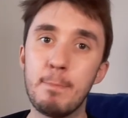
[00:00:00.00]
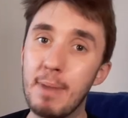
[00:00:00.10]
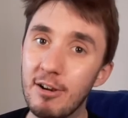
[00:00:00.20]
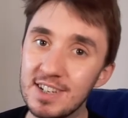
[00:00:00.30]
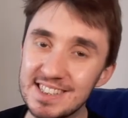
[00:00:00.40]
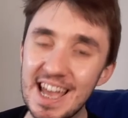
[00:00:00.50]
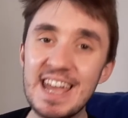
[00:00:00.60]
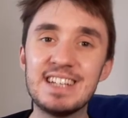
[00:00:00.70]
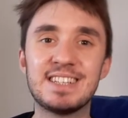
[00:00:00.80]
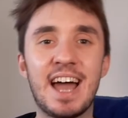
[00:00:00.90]
Mariners
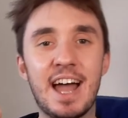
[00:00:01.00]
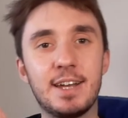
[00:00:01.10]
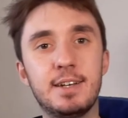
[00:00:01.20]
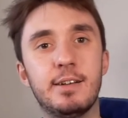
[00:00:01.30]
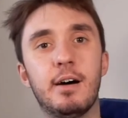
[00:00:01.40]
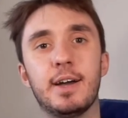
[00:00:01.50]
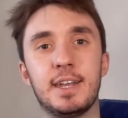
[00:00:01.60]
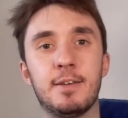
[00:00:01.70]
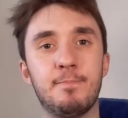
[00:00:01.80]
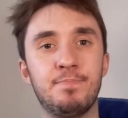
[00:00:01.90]
8 and
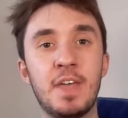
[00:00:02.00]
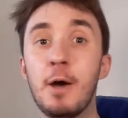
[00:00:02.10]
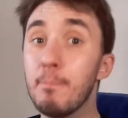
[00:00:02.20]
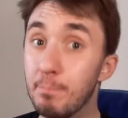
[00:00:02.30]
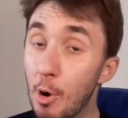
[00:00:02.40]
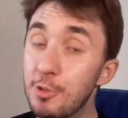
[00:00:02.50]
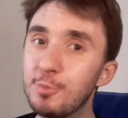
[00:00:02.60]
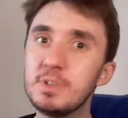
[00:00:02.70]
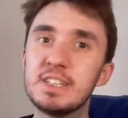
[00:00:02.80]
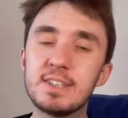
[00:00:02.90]
9. Both
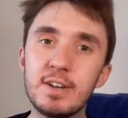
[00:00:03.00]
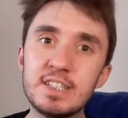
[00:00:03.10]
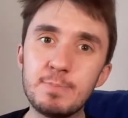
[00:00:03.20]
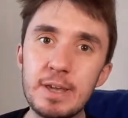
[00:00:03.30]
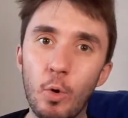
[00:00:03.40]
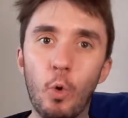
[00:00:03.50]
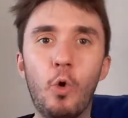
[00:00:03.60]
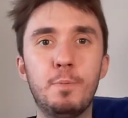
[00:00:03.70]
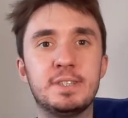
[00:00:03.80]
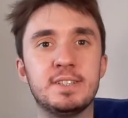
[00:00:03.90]
were designed to be
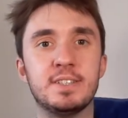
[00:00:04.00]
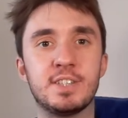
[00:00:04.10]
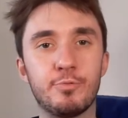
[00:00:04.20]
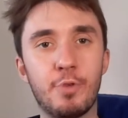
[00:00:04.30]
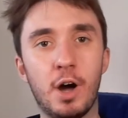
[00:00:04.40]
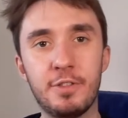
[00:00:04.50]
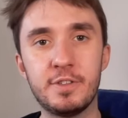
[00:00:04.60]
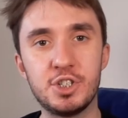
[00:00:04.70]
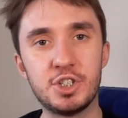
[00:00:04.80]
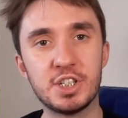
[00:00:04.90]
orbiters rather
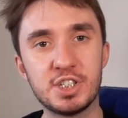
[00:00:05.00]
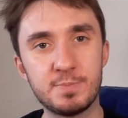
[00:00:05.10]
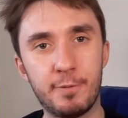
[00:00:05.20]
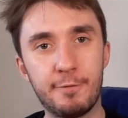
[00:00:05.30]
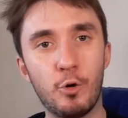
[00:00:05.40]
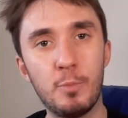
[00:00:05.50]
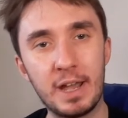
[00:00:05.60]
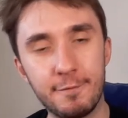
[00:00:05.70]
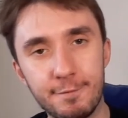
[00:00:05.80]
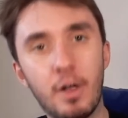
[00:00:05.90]
than just
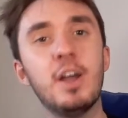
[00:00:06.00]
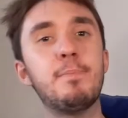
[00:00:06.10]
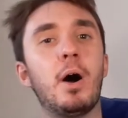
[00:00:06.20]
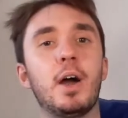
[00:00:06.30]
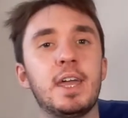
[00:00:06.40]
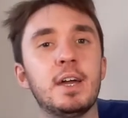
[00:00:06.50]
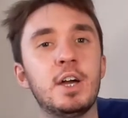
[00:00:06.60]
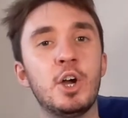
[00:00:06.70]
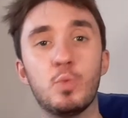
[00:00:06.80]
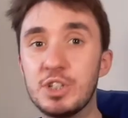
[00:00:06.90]
performing a flyby,
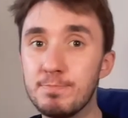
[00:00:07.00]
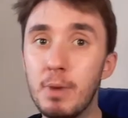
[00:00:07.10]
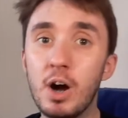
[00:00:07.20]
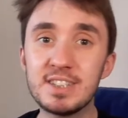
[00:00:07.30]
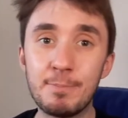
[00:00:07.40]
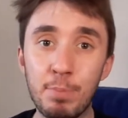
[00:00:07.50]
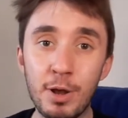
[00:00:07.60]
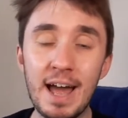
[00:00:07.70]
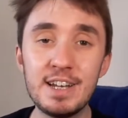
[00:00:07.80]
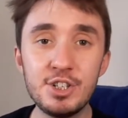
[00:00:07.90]
which marked a
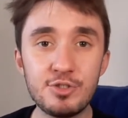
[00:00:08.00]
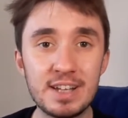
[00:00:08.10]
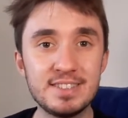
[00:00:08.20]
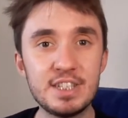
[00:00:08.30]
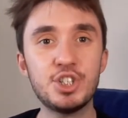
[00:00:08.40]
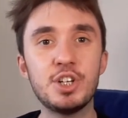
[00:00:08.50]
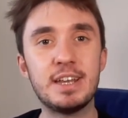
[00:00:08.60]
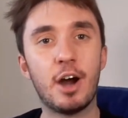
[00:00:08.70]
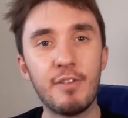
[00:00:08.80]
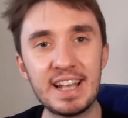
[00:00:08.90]
planned transition
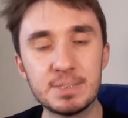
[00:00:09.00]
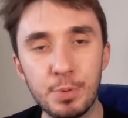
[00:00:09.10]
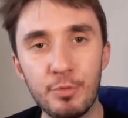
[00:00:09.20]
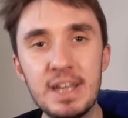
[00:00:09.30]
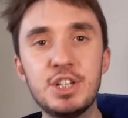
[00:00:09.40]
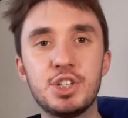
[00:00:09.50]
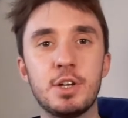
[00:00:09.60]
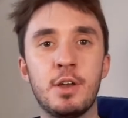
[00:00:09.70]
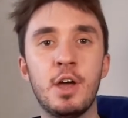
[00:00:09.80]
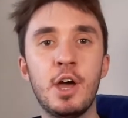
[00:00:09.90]
in our
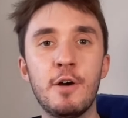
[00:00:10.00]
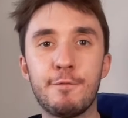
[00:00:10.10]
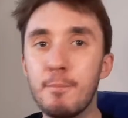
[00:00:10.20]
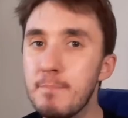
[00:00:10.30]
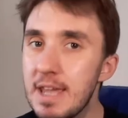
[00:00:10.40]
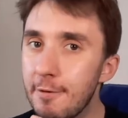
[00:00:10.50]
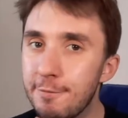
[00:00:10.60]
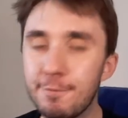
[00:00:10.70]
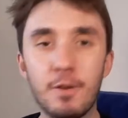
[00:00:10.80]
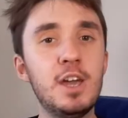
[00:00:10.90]
exploration from mere
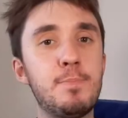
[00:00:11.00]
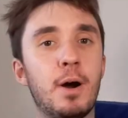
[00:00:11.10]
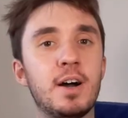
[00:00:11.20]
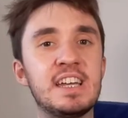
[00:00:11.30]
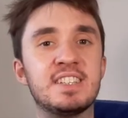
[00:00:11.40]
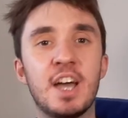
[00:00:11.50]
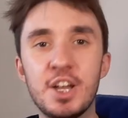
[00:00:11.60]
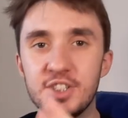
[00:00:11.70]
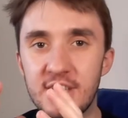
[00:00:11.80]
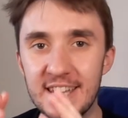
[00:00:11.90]
flybys
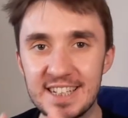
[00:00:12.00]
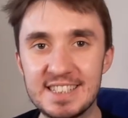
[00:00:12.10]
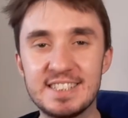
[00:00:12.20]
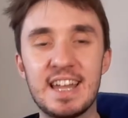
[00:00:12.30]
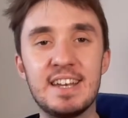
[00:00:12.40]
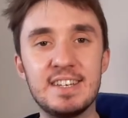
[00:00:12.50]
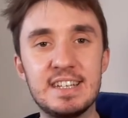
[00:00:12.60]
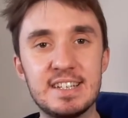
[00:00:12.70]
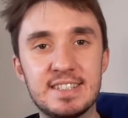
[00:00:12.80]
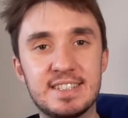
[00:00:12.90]
to
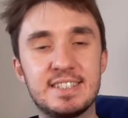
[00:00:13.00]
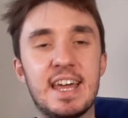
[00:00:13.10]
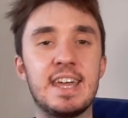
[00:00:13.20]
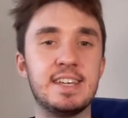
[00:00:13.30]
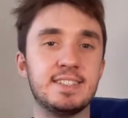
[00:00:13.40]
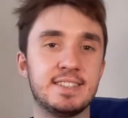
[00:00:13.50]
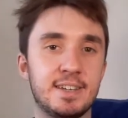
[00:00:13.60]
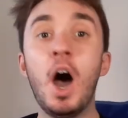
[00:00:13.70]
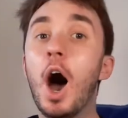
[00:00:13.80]
extended stays.